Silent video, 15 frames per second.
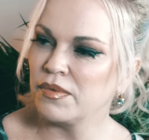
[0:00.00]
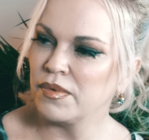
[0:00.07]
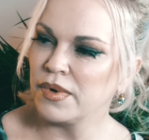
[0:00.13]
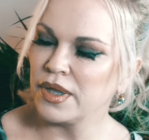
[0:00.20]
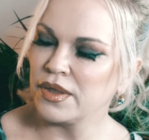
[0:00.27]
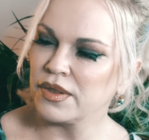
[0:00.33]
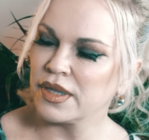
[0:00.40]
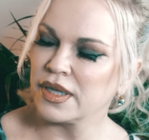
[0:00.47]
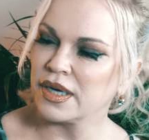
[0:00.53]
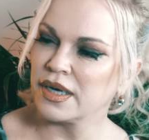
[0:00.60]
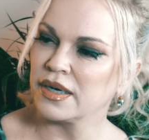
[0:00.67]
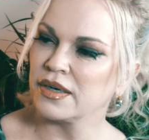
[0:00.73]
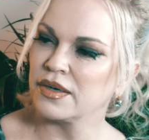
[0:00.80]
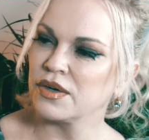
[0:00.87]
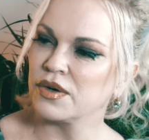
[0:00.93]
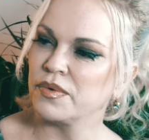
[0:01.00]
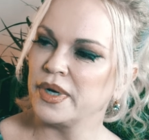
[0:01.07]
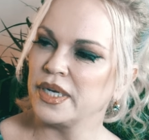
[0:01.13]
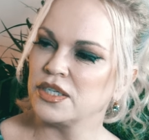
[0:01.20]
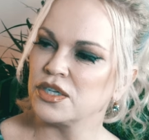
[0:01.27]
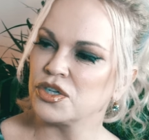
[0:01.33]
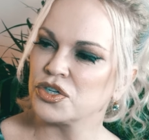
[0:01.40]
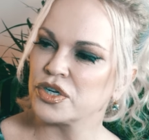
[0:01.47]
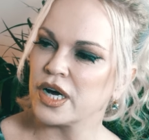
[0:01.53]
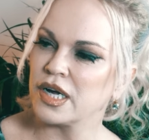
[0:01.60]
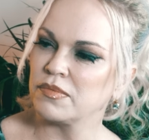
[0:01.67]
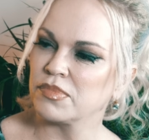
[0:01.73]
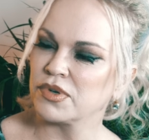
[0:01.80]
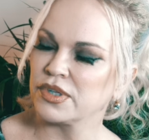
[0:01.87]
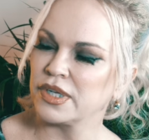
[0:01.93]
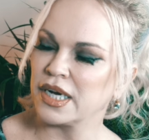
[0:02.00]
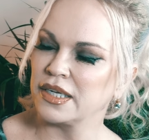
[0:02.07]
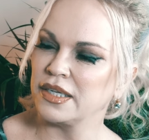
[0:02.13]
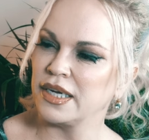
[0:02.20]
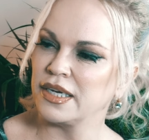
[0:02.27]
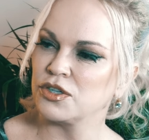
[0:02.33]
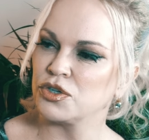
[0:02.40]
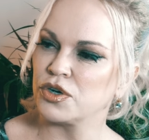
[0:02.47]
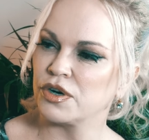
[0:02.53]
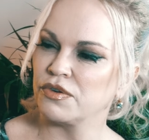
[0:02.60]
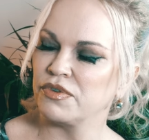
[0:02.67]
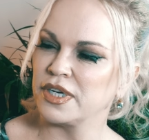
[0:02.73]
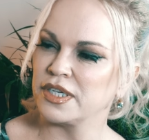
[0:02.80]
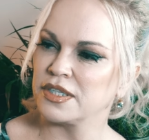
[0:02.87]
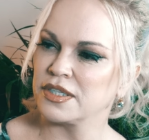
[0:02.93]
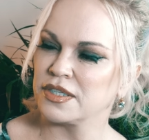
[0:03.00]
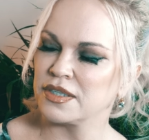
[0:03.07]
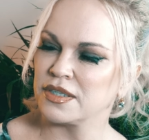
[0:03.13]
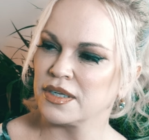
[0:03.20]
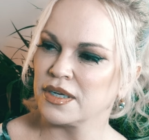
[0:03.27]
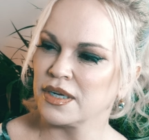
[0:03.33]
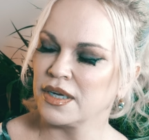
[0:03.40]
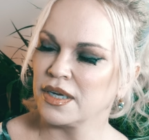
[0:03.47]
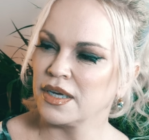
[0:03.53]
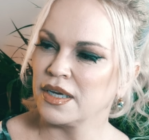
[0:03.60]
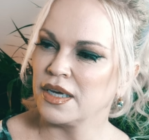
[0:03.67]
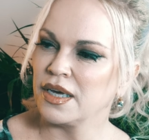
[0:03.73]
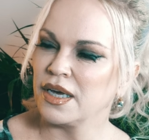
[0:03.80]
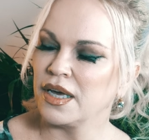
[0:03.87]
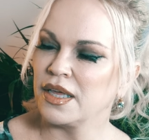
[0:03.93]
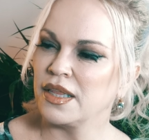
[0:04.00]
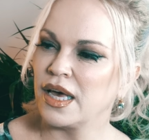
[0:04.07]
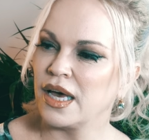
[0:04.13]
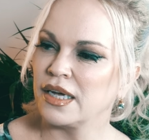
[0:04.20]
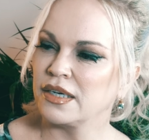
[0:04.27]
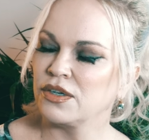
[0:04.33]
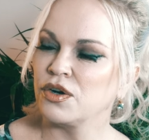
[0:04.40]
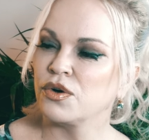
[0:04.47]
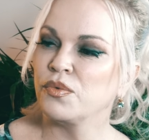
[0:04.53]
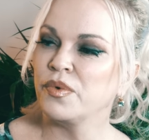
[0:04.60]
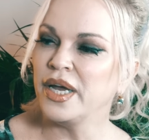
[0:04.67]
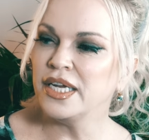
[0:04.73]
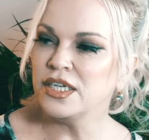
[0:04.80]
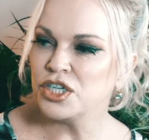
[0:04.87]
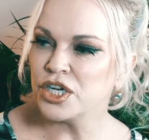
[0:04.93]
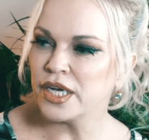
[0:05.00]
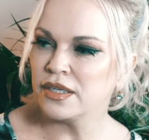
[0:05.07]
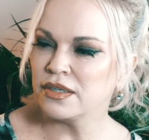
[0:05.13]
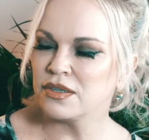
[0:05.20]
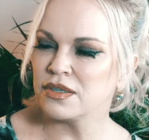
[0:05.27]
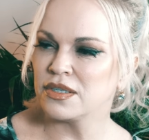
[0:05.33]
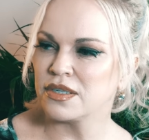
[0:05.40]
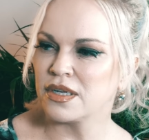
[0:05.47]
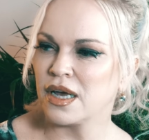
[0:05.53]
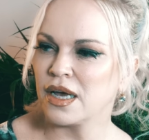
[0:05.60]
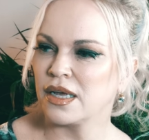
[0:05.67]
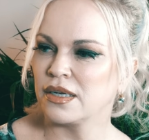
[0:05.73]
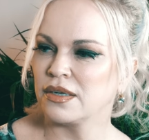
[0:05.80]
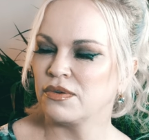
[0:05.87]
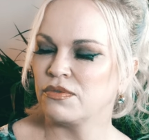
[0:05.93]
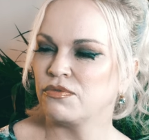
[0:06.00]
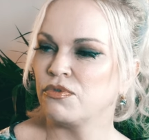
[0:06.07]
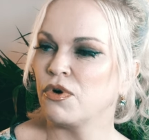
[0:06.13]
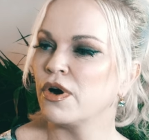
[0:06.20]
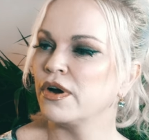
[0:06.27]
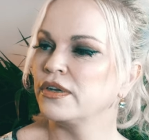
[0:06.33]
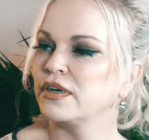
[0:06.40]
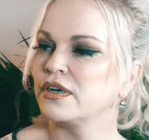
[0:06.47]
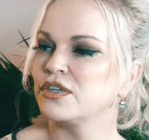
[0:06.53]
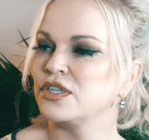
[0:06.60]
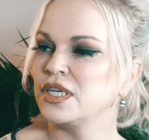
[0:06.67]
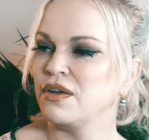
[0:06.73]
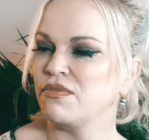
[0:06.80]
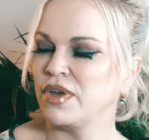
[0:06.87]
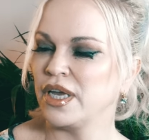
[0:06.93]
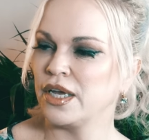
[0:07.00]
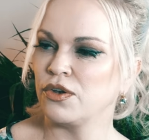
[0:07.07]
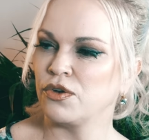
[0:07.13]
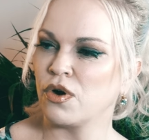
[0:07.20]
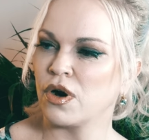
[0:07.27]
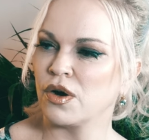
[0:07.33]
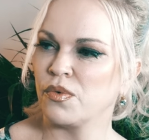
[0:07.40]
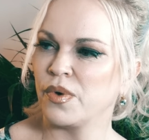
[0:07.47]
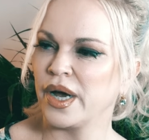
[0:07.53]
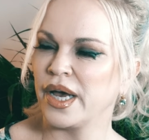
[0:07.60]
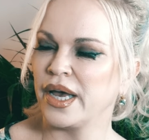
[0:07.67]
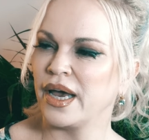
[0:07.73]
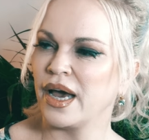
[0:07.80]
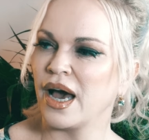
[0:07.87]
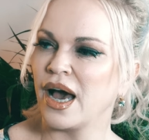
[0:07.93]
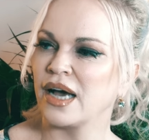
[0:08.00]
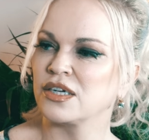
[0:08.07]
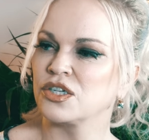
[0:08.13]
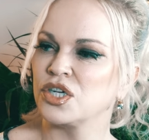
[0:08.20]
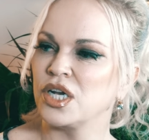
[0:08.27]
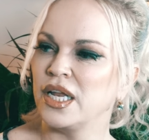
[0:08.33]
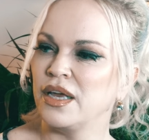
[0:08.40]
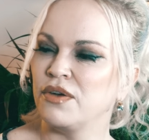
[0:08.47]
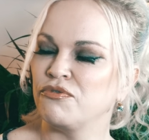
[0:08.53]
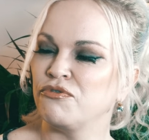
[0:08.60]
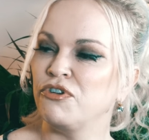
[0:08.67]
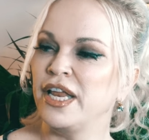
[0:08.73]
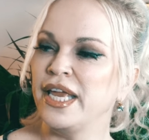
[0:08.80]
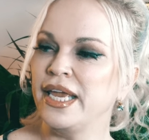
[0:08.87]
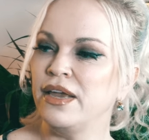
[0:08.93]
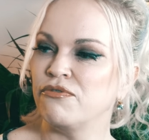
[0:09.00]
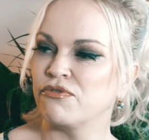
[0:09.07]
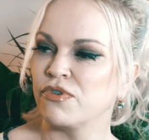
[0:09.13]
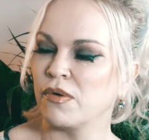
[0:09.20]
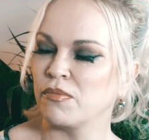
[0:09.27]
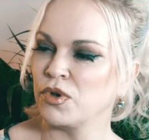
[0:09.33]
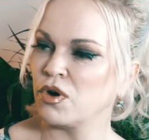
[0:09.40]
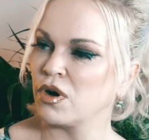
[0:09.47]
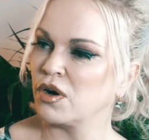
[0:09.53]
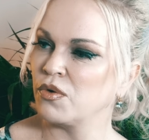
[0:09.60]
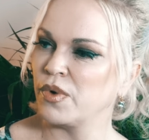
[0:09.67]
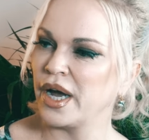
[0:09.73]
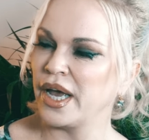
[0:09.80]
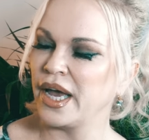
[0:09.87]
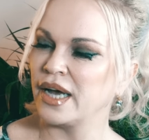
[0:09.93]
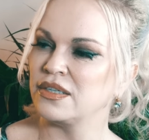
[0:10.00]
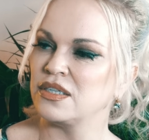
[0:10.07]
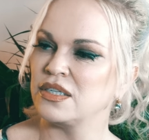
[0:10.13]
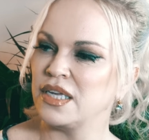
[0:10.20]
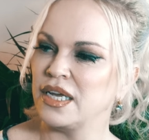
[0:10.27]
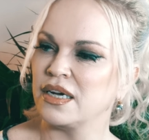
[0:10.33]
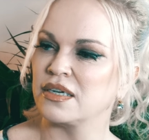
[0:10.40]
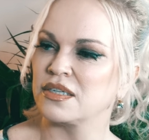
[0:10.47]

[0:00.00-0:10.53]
with the uh, Norwegian Child Protecting Service that Norwegians and foreigners living in Norway actually flee from oh, Norway oh, yes. and seek